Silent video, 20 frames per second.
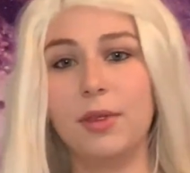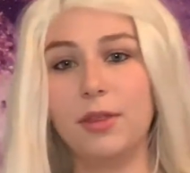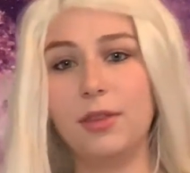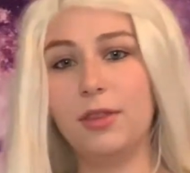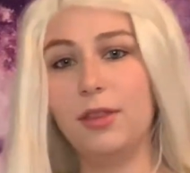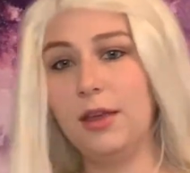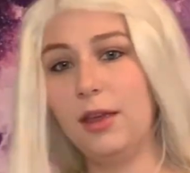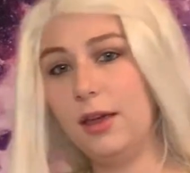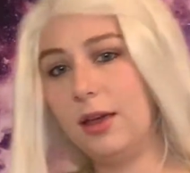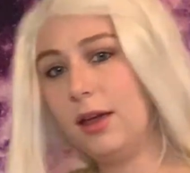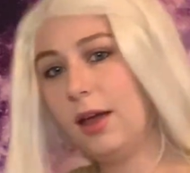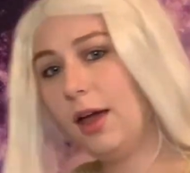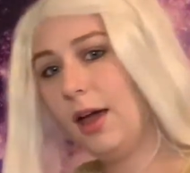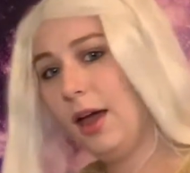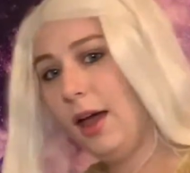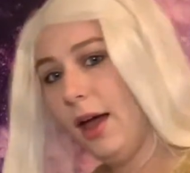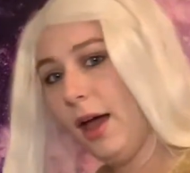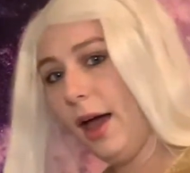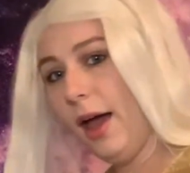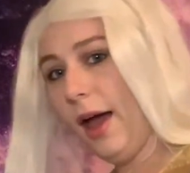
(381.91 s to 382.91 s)
The
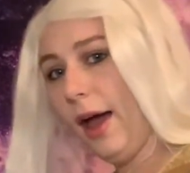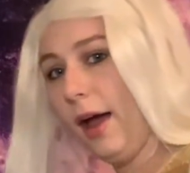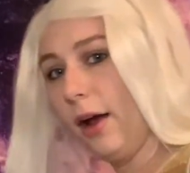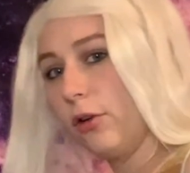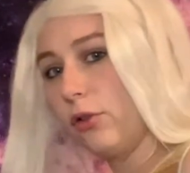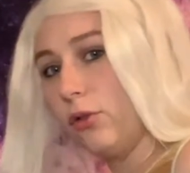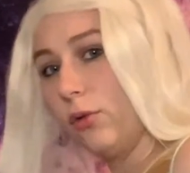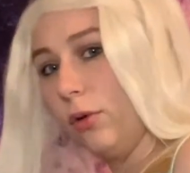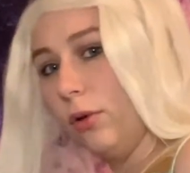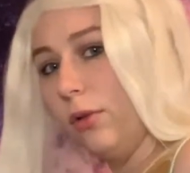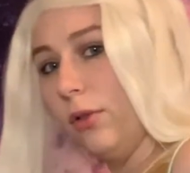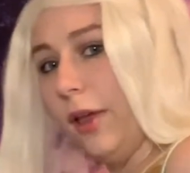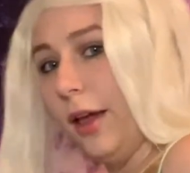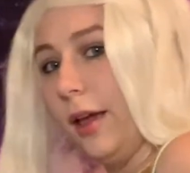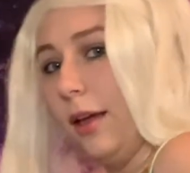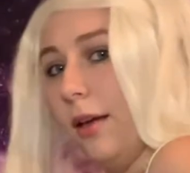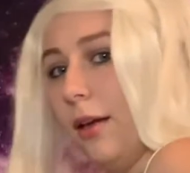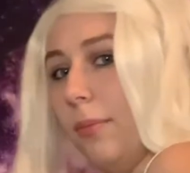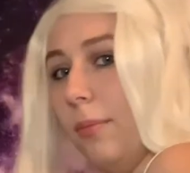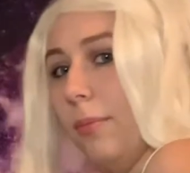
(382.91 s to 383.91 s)
actual,
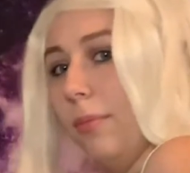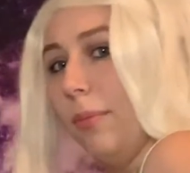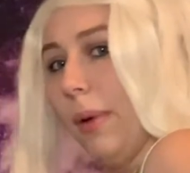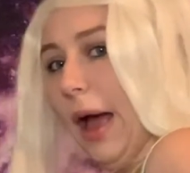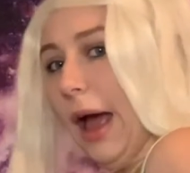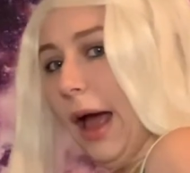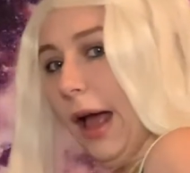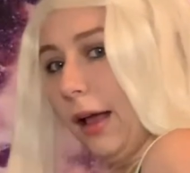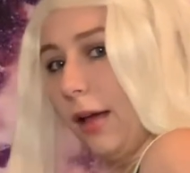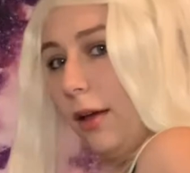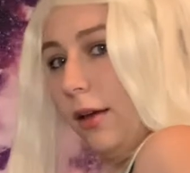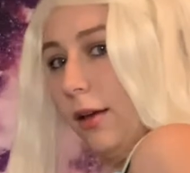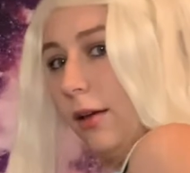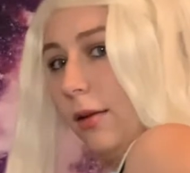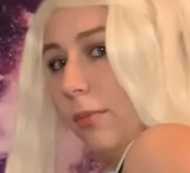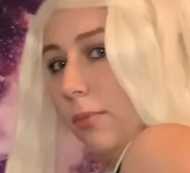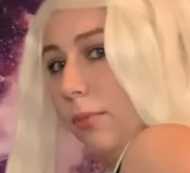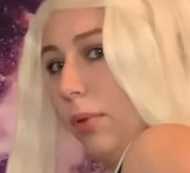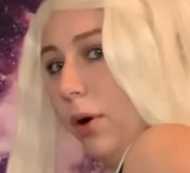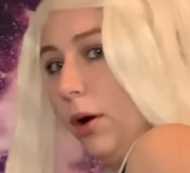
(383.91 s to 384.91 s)
like, back
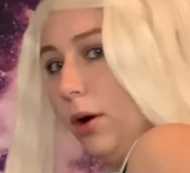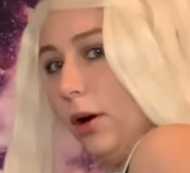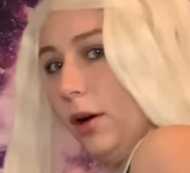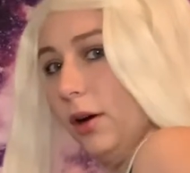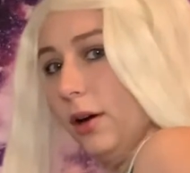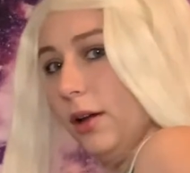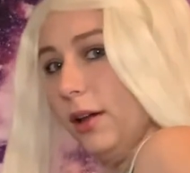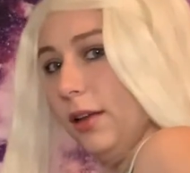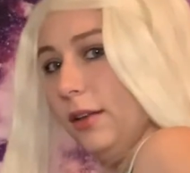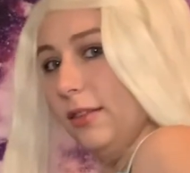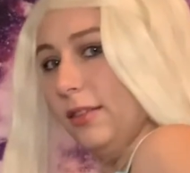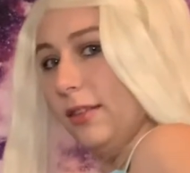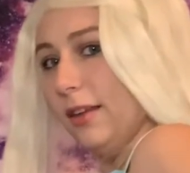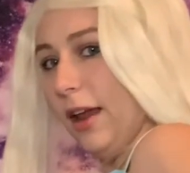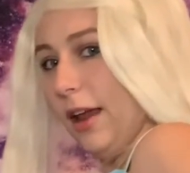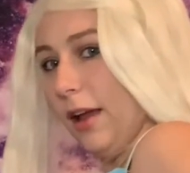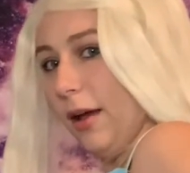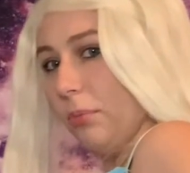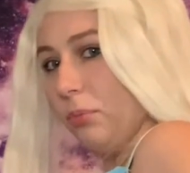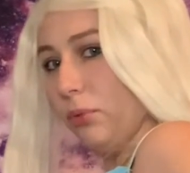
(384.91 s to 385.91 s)
part is
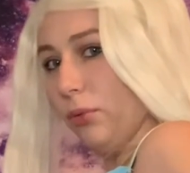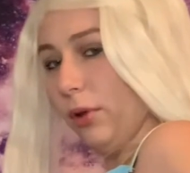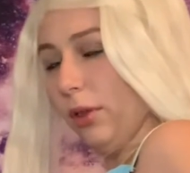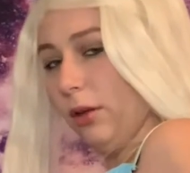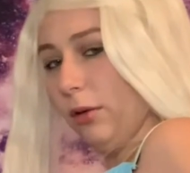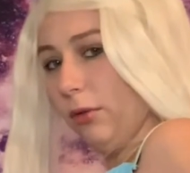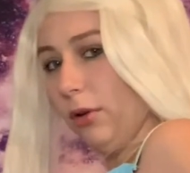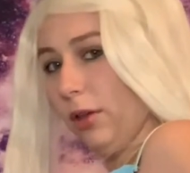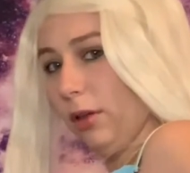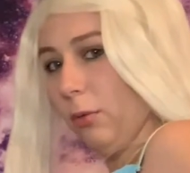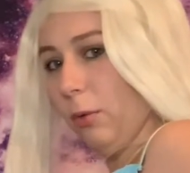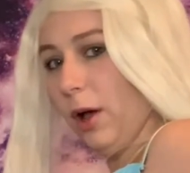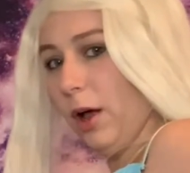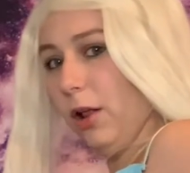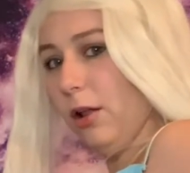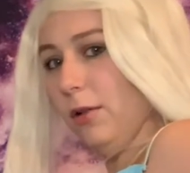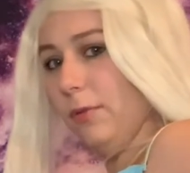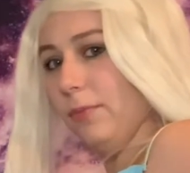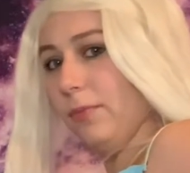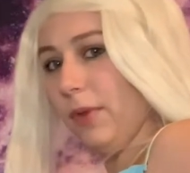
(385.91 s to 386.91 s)
staying up really, really
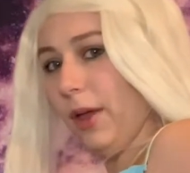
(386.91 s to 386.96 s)
well.